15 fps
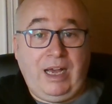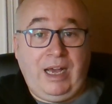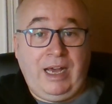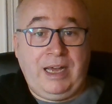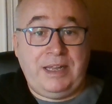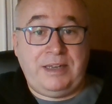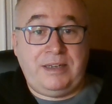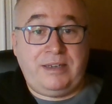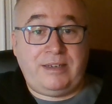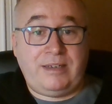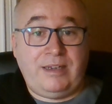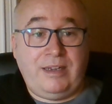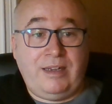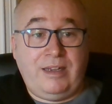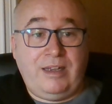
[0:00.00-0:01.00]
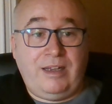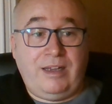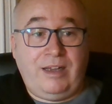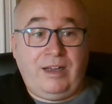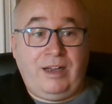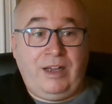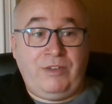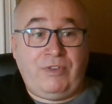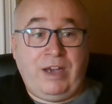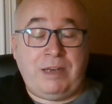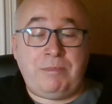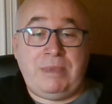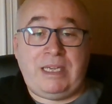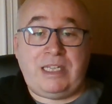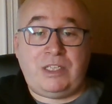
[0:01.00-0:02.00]
And I've
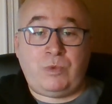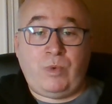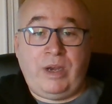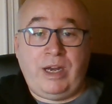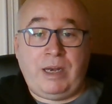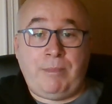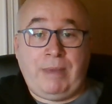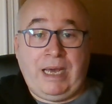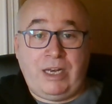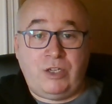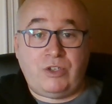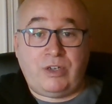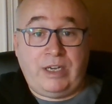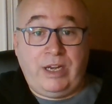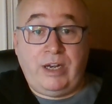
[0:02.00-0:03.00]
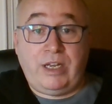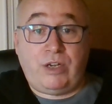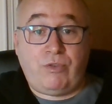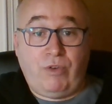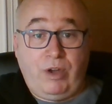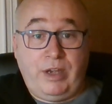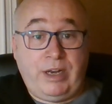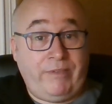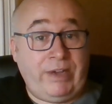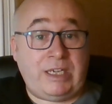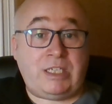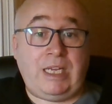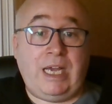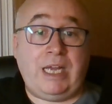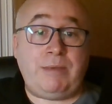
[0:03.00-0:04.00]
had meetings where the manager nearly cried. I've
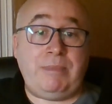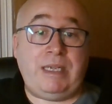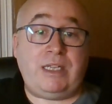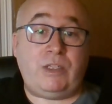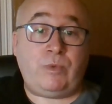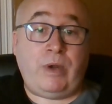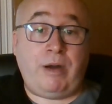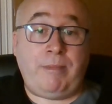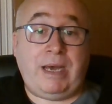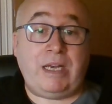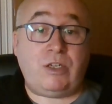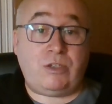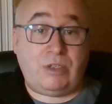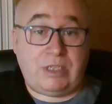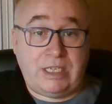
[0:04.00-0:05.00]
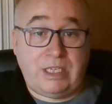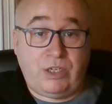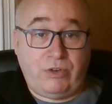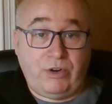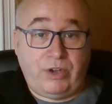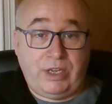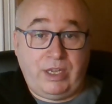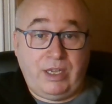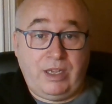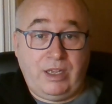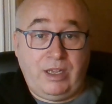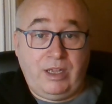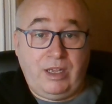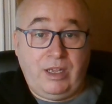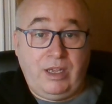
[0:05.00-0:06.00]
actually had meetings where a manager did cry
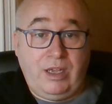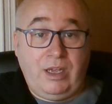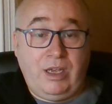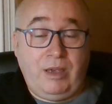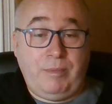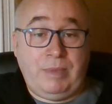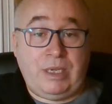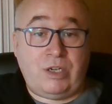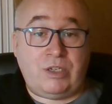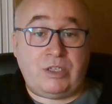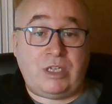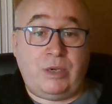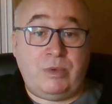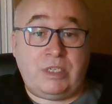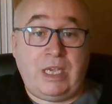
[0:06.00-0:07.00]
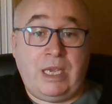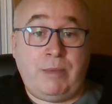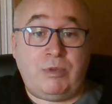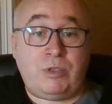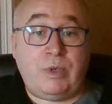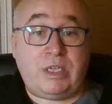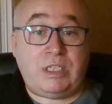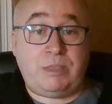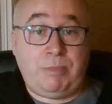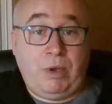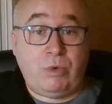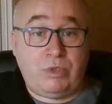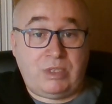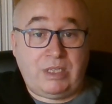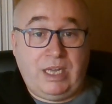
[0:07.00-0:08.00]
because I was able to
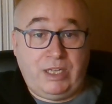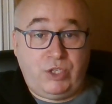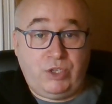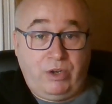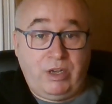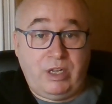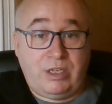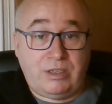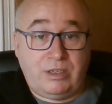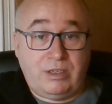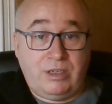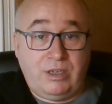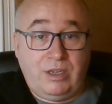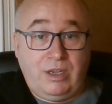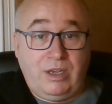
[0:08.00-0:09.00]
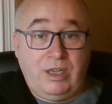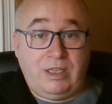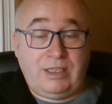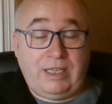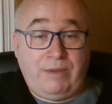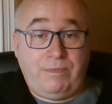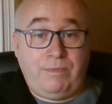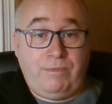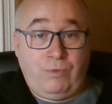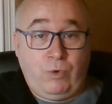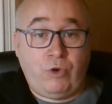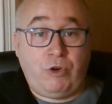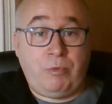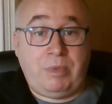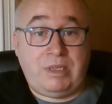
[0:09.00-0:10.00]
expose that child, that
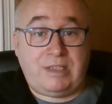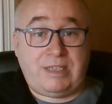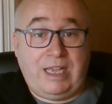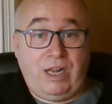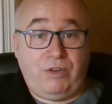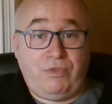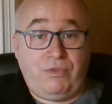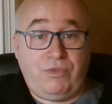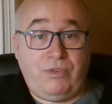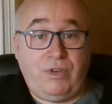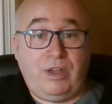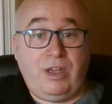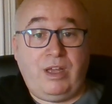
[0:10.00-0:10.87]
vulnerable self.